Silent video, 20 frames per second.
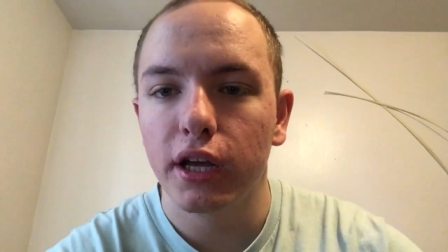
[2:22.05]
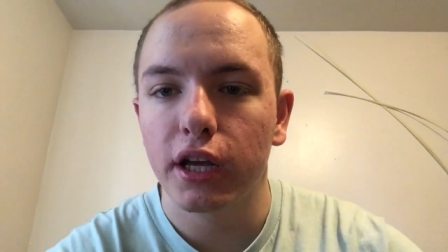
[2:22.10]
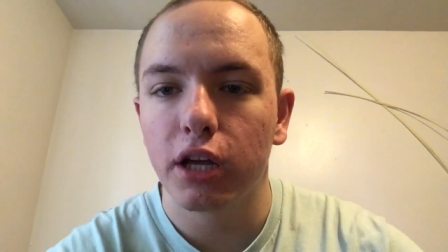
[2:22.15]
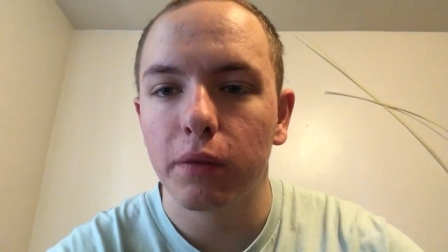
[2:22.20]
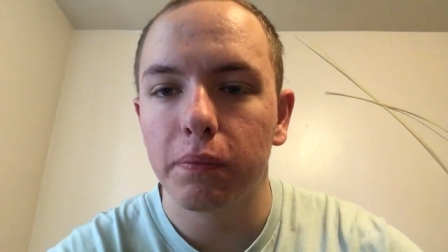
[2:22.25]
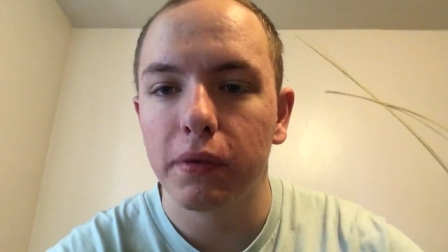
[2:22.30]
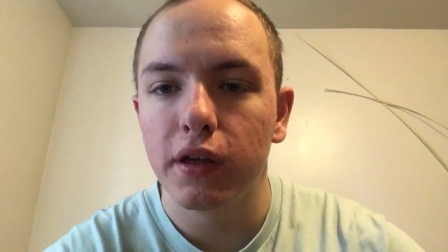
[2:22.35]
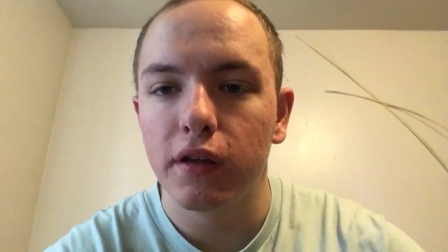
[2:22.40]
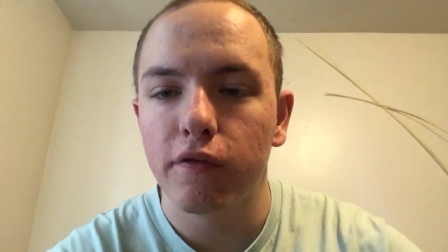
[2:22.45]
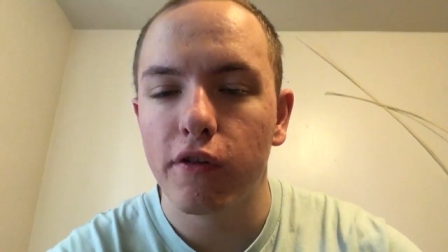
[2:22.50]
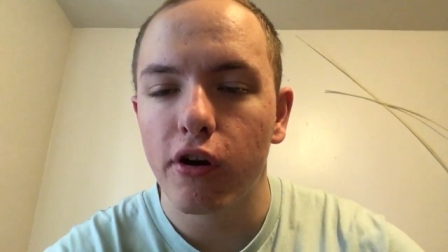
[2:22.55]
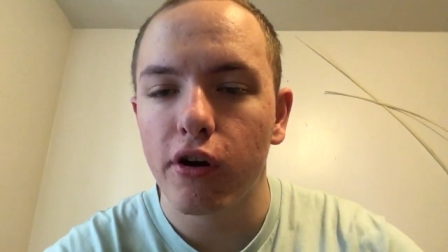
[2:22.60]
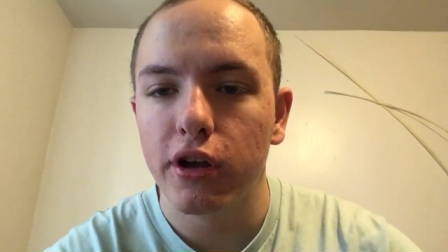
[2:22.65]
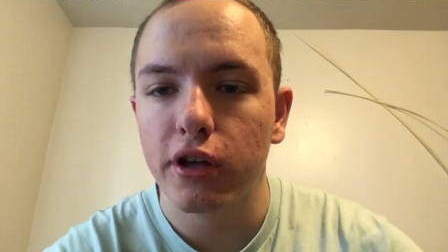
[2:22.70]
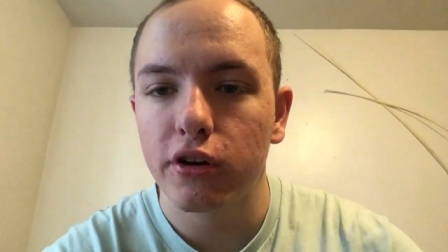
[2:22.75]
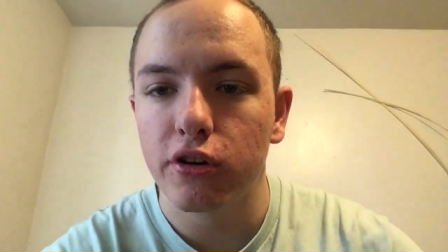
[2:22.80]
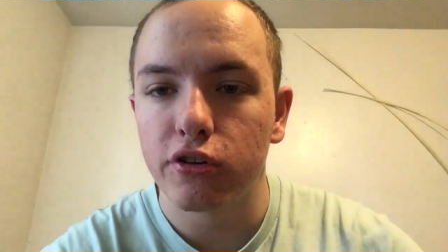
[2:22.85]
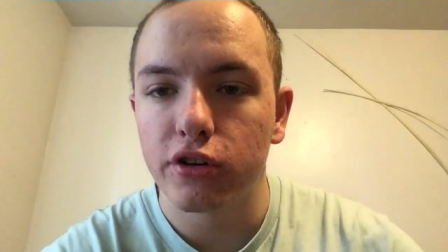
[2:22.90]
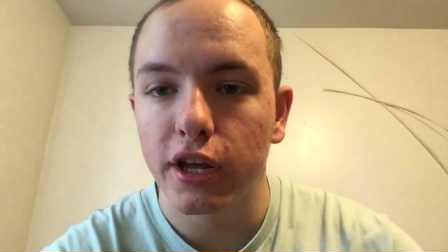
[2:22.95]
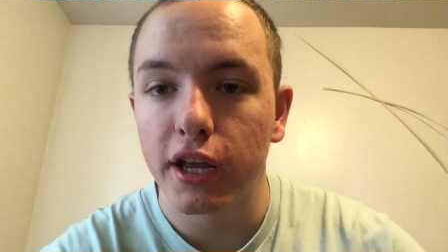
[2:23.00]
It could be very
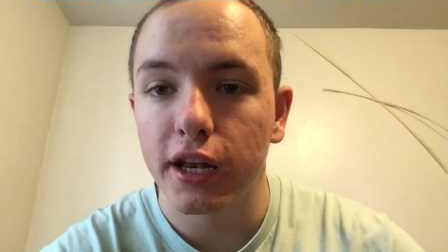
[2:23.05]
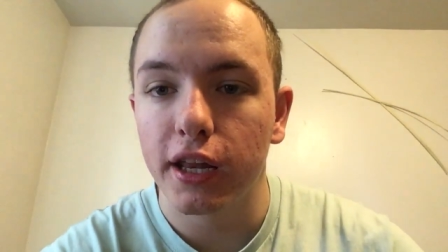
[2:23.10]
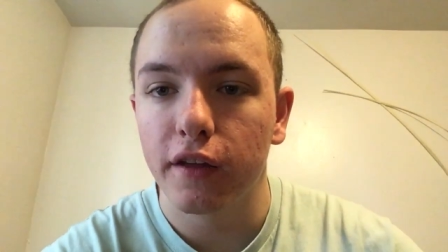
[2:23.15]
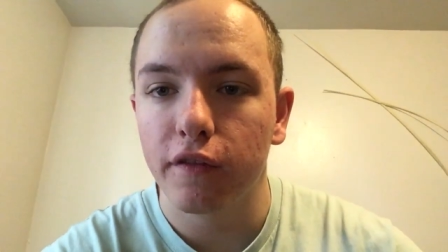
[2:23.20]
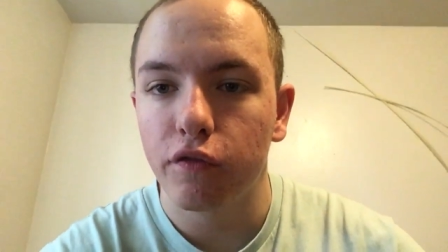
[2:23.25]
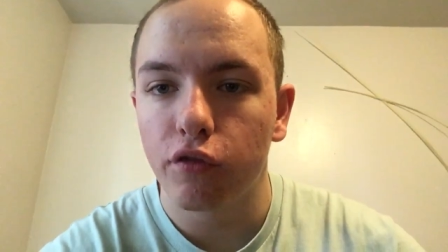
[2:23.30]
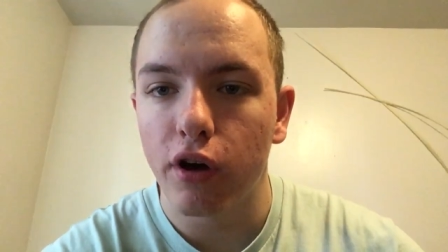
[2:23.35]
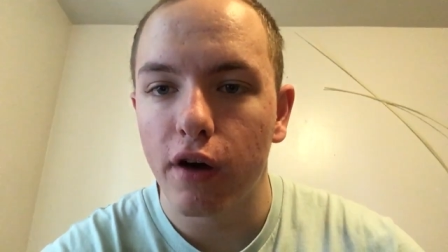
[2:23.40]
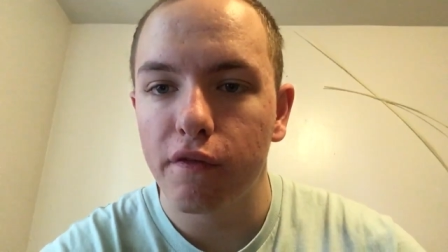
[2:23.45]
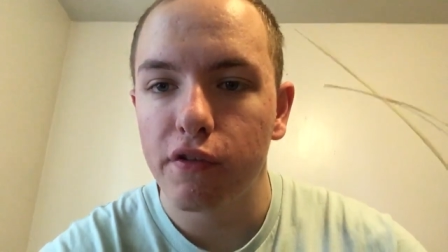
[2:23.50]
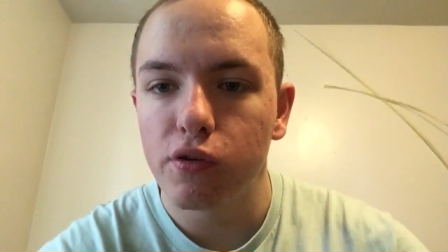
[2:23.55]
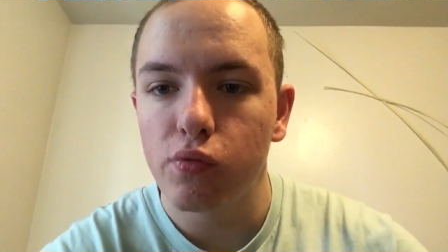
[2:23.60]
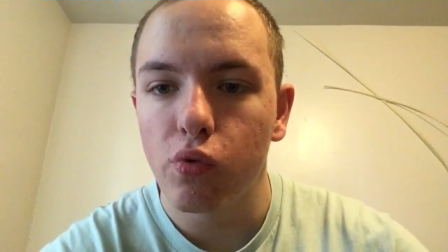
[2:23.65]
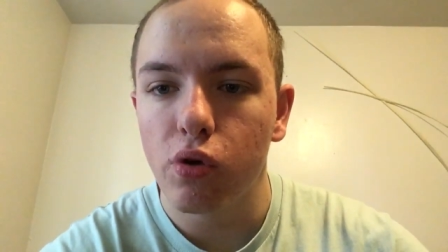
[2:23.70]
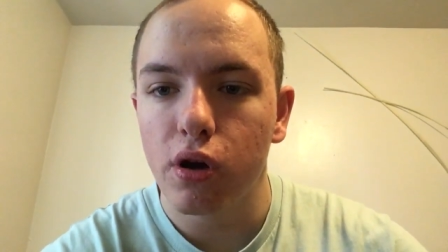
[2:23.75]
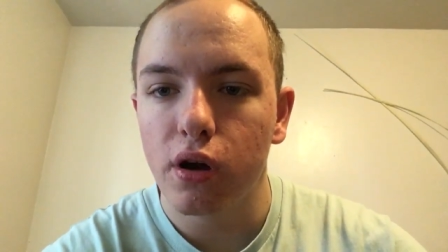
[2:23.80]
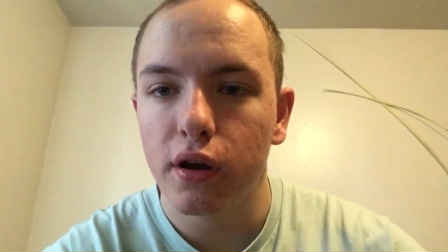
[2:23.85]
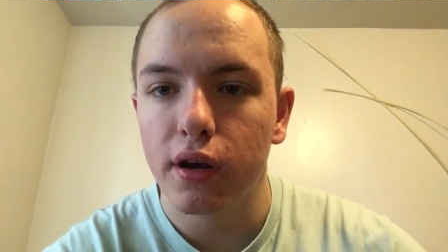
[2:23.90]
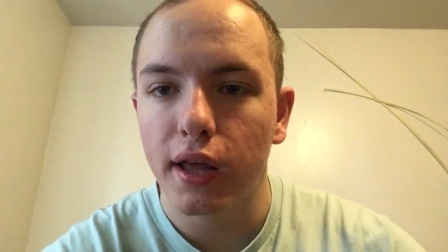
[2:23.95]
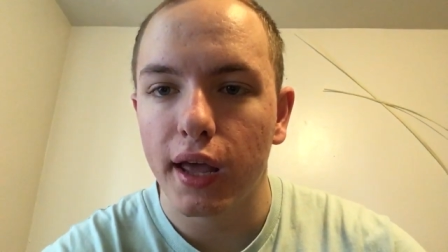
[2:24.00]
entertaining for
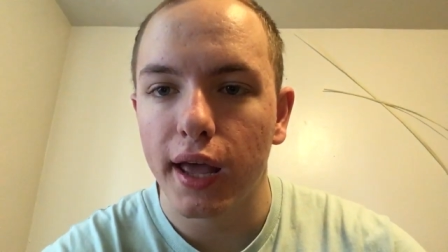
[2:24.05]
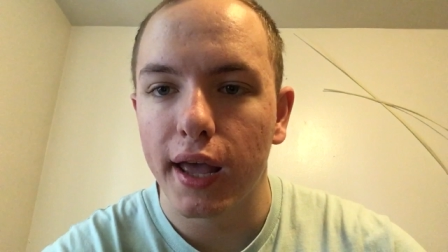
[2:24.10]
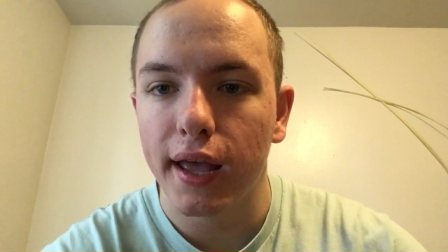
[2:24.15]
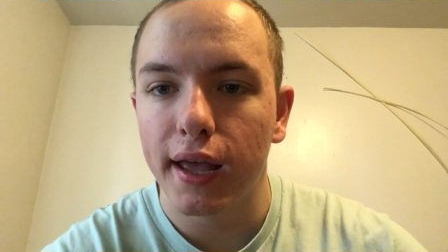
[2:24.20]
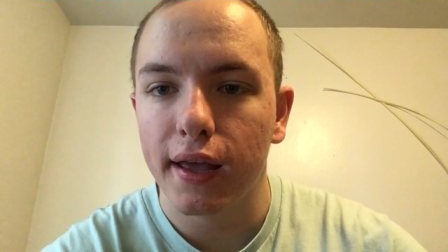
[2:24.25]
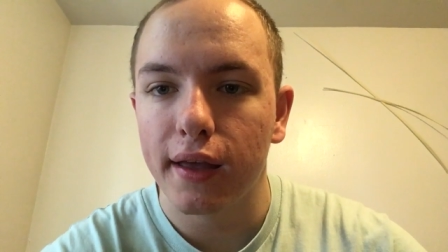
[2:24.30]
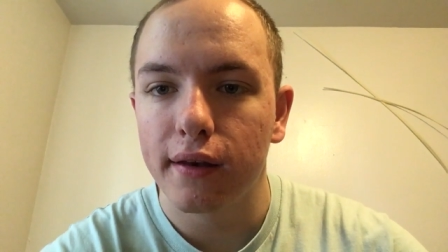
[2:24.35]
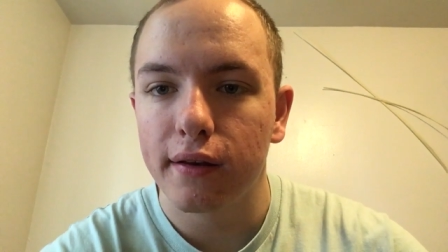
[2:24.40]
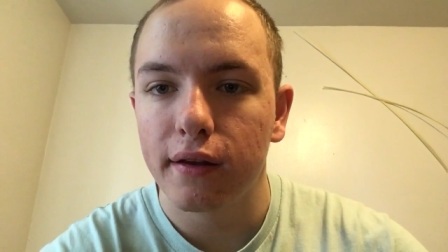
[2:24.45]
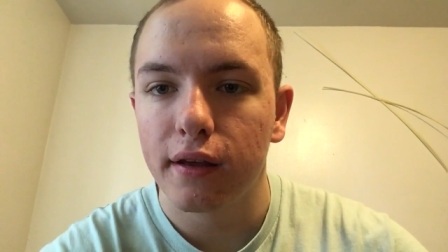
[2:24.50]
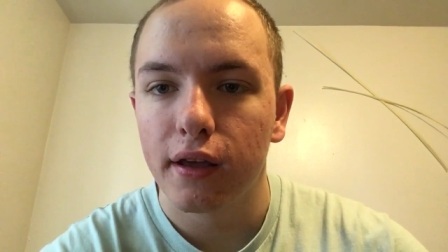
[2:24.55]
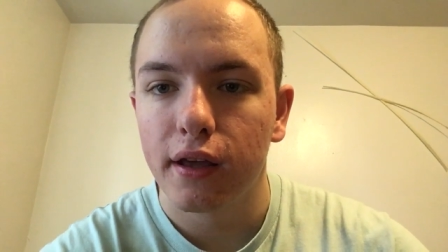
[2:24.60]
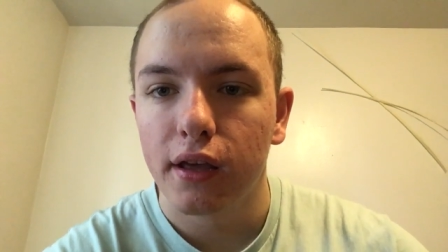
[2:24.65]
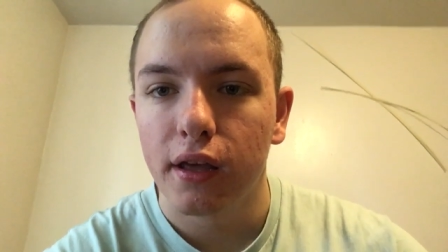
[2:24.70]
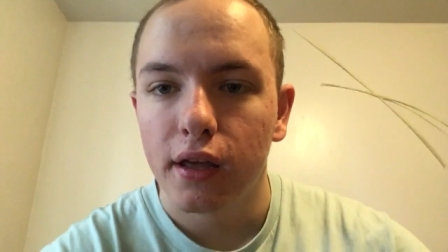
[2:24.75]
everyone, and